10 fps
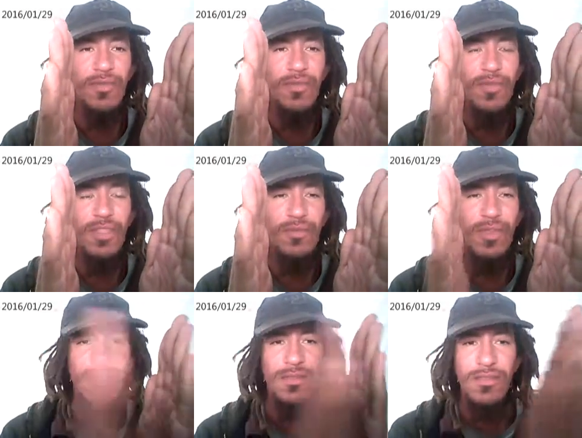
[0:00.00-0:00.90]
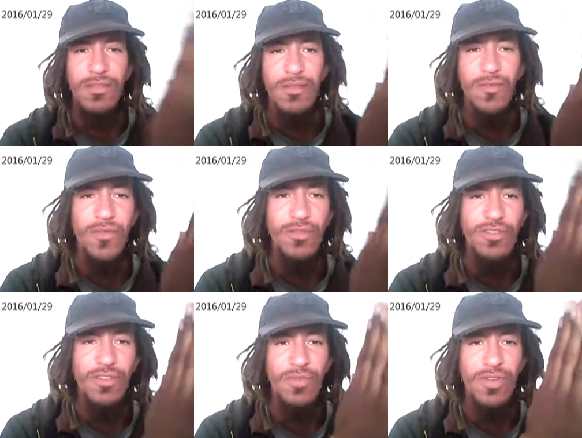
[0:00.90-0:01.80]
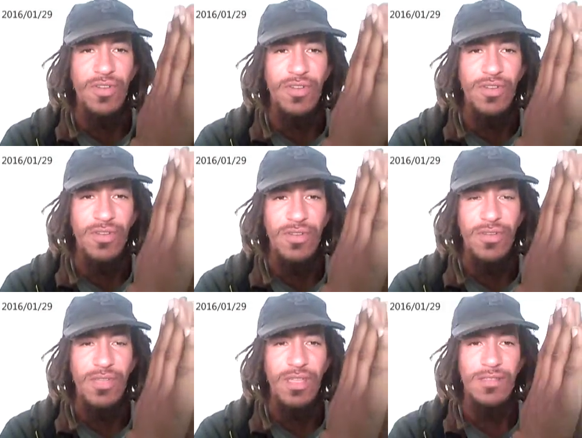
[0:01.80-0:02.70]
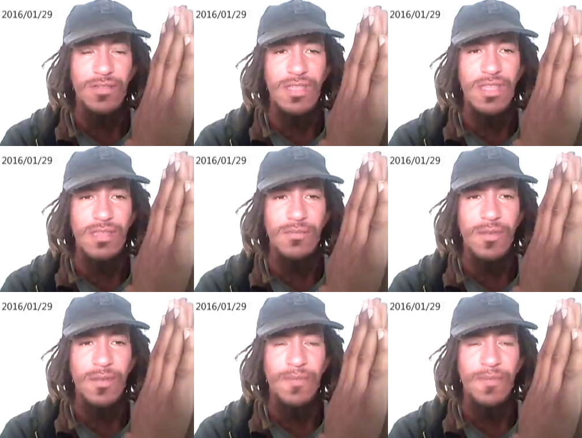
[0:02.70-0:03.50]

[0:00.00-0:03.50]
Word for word: even when you get to the future, Bernard, and your team,